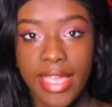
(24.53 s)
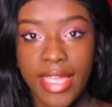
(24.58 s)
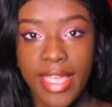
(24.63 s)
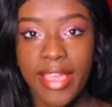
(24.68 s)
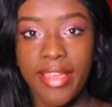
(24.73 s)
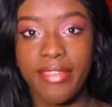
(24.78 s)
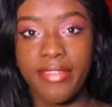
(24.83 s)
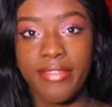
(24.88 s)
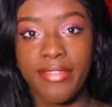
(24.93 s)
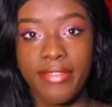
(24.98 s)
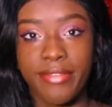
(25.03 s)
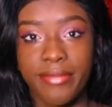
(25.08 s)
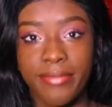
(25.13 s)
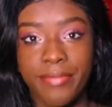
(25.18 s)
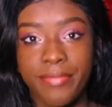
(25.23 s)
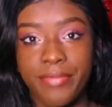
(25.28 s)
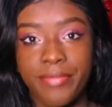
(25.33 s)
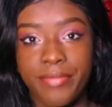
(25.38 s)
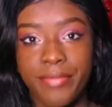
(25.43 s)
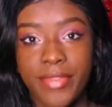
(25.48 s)
AF.
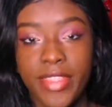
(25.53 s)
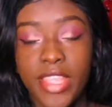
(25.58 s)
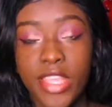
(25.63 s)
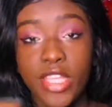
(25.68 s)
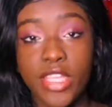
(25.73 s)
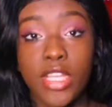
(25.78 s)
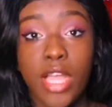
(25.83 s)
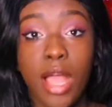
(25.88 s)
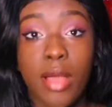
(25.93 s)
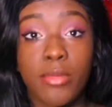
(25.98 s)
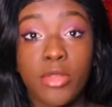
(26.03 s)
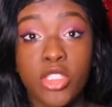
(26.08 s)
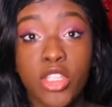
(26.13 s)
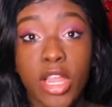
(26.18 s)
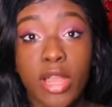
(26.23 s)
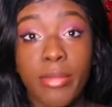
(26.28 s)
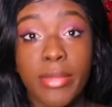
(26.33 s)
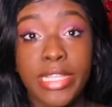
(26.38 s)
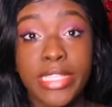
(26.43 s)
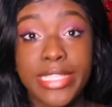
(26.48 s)
I'm gonna
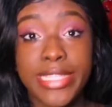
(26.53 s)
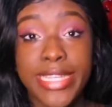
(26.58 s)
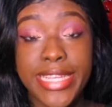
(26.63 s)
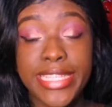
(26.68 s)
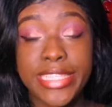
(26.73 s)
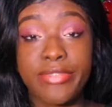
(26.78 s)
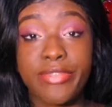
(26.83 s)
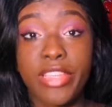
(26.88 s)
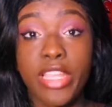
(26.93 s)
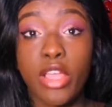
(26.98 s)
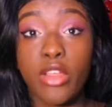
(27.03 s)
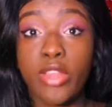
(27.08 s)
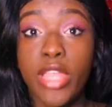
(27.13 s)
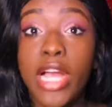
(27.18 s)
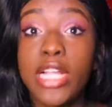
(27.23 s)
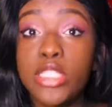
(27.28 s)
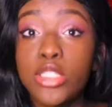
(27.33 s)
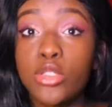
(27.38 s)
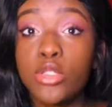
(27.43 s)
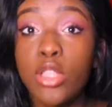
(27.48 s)
try to make today's video
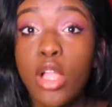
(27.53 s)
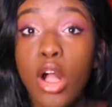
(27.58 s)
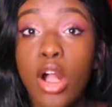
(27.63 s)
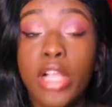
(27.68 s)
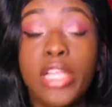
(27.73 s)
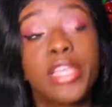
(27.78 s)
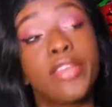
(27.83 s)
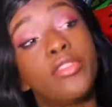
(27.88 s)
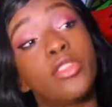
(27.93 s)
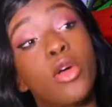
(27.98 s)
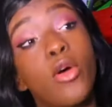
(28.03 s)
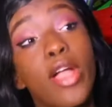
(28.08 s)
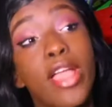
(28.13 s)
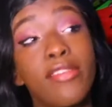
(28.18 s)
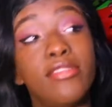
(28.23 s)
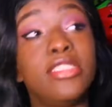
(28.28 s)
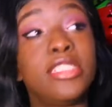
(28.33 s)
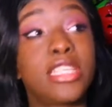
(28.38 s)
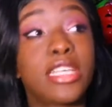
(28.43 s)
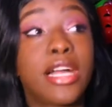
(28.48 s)
not too long, even though
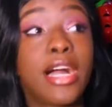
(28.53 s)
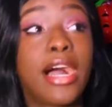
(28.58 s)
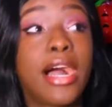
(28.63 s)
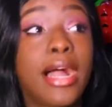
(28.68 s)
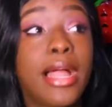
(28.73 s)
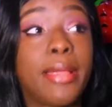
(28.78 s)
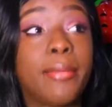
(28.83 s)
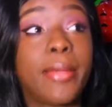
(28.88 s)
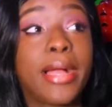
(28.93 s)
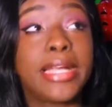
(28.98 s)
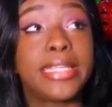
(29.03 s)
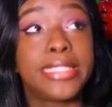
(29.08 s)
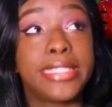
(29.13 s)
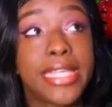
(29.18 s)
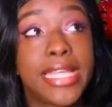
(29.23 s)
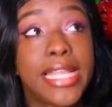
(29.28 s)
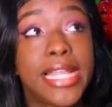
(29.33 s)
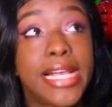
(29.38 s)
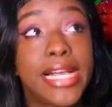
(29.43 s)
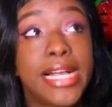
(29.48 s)
every time I
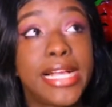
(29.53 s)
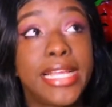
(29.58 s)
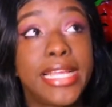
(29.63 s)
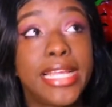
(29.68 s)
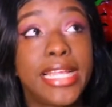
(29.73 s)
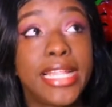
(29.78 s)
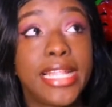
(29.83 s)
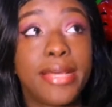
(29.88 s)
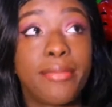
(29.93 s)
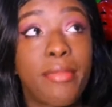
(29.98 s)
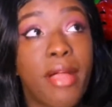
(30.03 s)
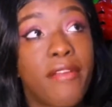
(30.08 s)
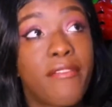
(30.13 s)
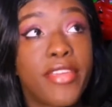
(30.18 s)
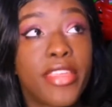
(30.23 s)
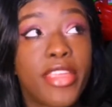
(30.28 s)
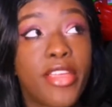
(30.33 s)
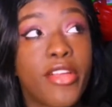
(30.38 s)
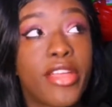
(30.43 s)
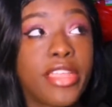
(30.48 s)
say that, my
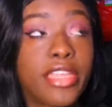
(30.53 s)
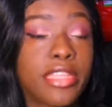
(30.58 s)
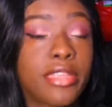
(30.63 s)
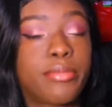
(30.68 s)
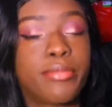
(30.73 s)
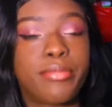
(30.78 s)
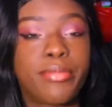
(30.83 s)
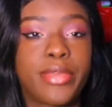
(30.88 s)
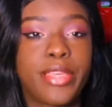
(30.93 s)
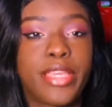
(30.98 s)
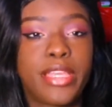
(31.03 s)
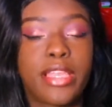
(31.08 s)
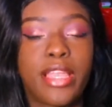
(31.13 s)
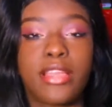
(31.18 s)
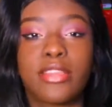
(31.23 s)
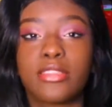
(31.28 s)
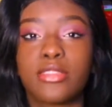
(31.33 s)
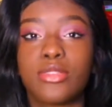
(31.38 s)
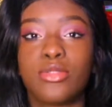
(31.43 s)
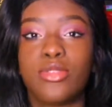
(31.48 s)
video end up being
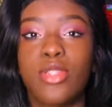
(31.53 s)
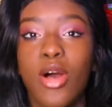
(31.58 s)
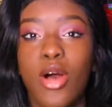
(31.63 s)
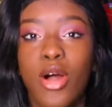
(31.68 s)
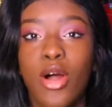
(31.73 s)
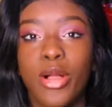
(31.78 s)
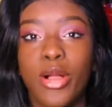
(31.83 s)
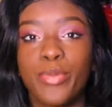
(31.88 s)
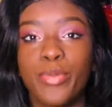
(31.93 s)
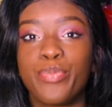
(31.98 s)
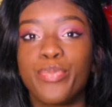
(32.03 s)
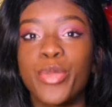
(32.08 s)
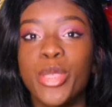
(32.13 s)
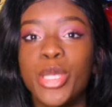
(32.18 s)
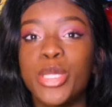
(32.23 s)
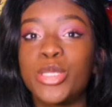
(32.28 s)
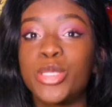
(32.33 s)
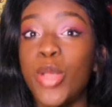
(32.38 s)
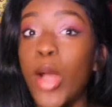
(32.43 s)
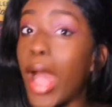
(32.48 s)
like too long.
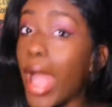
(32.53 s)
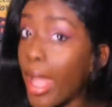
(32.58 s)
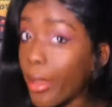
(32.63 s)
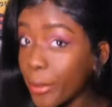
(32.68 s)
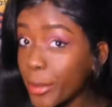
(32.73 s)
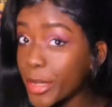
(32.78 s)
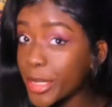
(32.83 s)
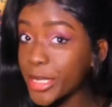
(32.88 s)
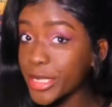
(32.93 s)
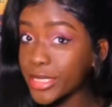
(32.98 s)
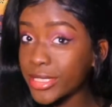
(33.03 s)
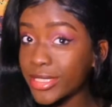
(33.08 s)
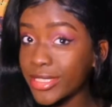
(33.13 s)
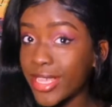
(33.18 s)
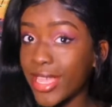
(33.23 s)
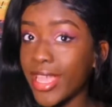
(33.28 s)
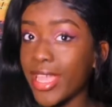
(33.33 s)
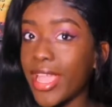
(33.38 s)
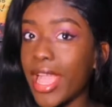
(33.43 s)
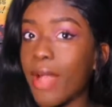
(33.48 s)
So I'm gonna
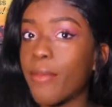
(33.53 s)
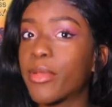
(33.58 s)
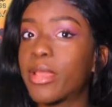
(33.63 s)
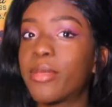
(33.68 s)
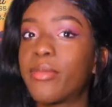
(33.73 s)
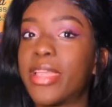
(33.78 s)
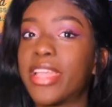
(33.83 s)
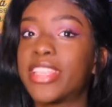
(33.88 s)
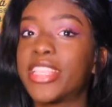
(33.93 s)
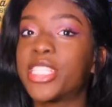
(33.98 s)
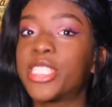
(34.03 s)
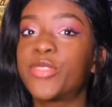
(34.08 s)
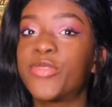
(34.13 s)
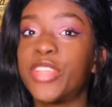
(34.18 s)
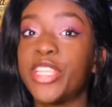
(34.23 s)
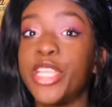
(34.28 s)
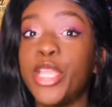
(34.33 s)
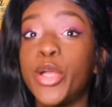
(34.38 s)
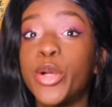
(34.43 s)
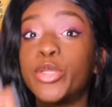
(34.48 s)
make this
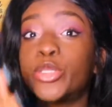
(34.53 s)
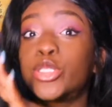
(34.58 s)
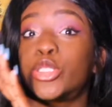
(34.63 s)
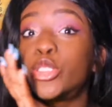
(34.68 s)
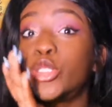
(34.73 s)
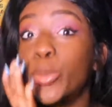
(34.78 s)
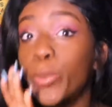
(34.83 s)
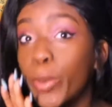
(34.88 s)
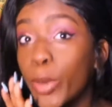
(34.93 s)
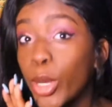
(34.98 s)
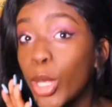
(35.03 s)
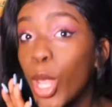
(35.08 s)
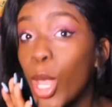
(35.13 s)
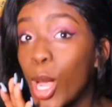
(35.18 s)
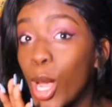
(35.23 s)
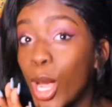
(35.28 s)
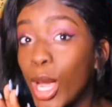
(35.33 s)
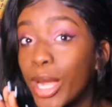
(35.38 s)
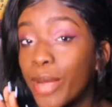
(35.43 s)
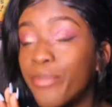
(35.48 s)
video super
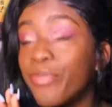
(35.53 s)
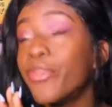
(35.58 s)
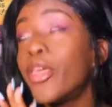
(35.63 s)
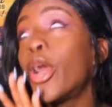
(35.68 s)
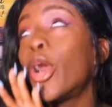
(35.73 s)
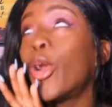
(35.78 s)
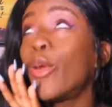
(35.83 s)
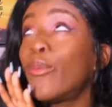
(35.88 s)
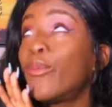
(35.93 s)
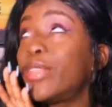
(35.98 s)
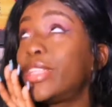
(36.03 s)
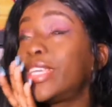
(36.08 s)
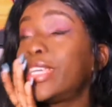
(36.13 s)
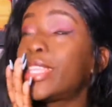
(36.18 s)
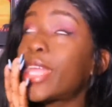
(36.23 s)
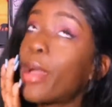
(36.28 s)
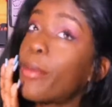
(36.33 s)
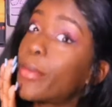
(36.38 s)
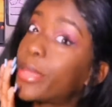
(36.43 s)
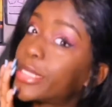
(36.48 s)
long.
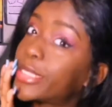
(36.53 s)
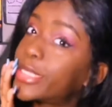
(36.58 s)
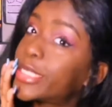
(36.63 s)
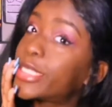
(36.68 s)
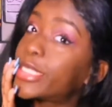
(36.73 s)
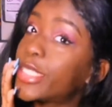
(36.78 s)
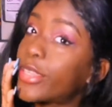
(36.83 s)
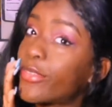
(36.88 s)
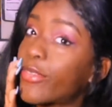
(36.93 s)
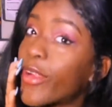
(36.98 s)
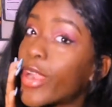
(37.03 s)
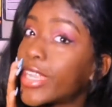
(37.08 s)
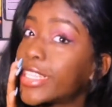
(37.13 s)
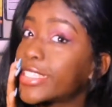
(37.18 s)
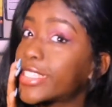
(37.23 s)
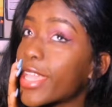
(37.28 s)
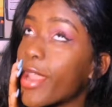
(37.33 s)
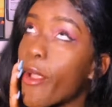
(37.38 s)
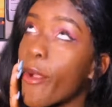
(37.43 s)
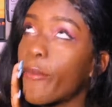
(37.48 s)
Hopefully that makes a
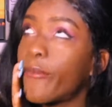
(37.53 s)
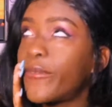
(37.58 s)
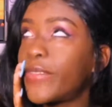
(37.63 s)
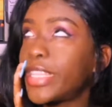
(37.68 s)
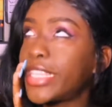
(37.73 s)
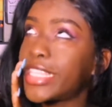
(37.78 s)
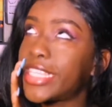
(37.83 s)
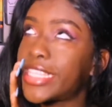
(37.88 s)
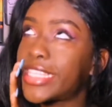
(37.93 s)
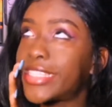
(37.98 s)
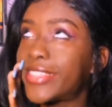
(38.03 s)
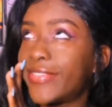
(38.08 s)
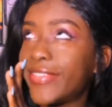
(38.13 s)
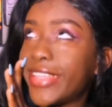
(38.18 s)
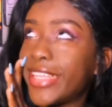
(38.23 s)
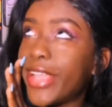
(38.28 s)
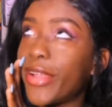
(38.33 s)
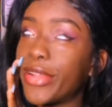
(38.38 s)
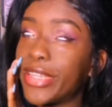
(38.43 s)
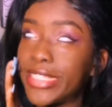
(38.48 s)
difference, and hopefully this
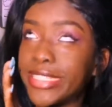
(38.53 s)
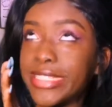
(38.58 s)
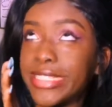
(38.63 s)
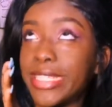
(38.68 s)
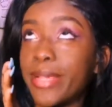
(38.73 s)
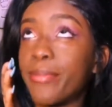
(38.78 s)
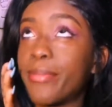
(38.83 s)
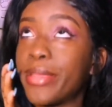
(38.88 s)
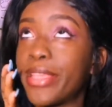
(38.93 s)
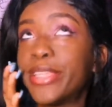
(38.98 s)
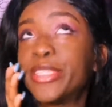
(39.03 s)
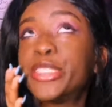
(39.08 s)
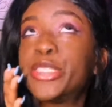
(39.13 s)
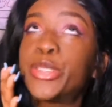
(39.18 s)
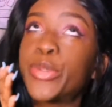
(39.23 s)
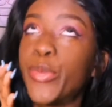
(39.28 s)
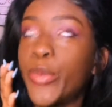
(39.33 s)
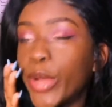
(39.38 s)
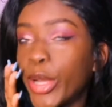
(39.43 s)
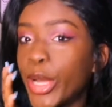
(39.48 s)
video ends up being
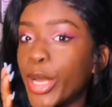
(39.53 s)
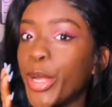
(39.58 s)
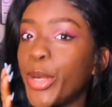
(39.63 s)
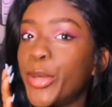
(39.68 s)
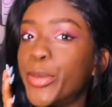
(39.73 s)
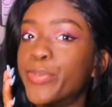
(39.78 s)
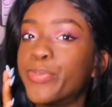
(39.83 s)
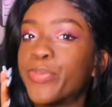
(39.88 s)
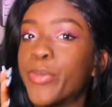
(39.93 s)
short.